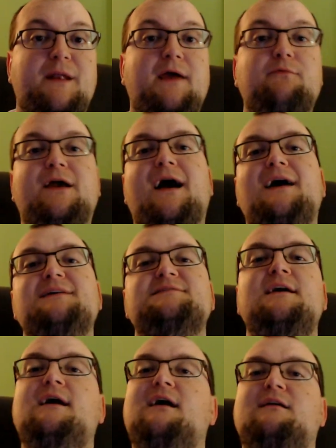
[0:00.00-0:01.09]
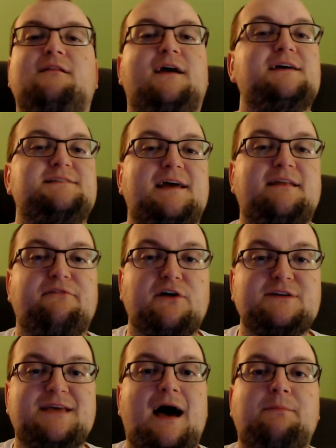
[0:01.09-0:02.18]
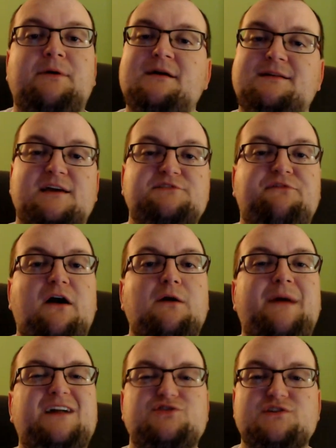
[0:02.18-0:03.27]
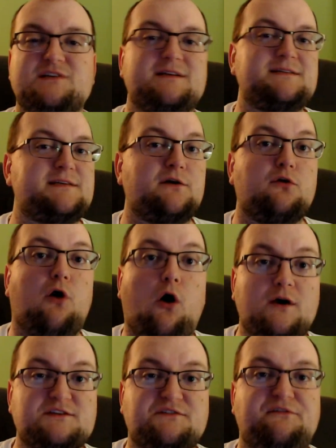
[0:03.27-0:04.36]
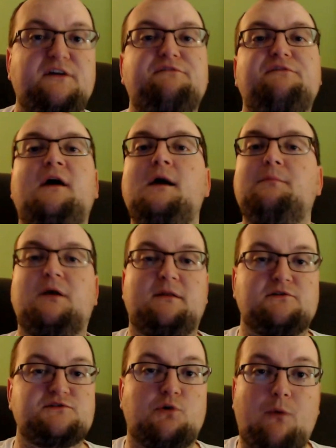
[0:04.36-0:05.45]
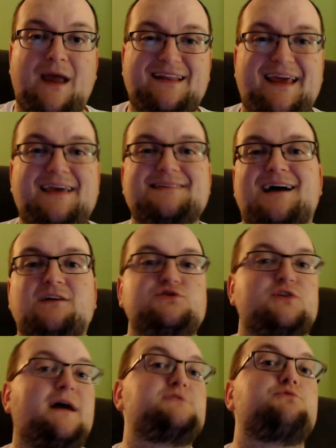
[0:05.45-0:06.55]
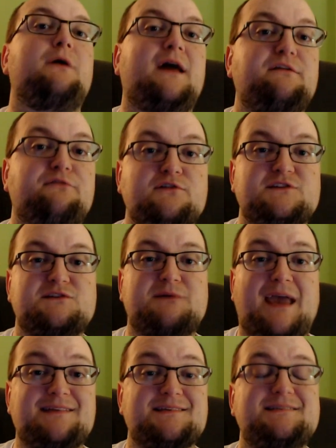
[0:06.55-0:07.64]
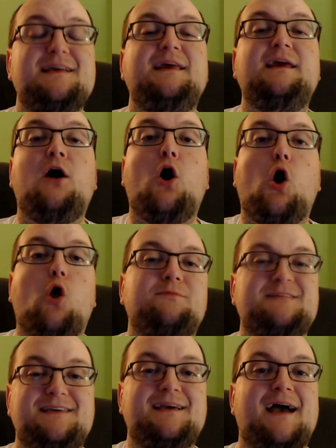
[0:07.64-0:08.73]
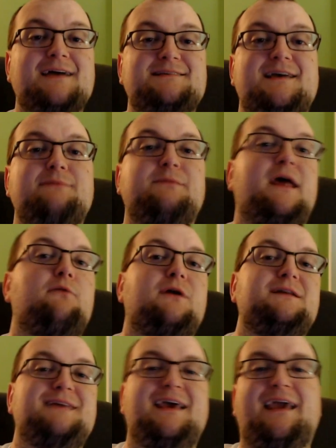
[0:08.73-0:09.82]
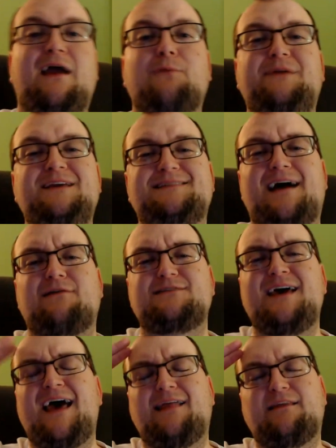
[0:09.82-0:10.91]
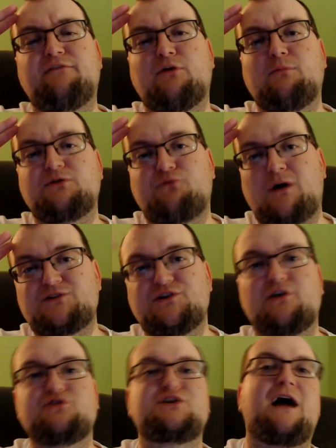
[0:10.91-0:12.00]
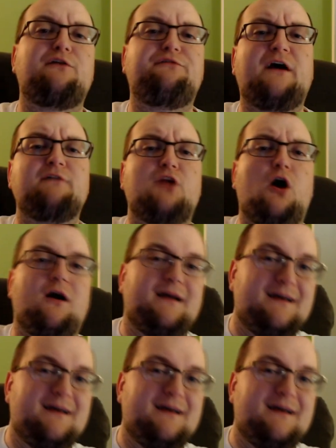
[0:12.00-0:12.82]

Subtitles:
But anyway, guys, like I said at the very top, next Fire match isn't until August 5th. But there's an away days on July 29th versus Kansas City. Hope to see you guys then. But anyway, take care. Peace out. And thank you very much for watching another Chicago Fire vlog.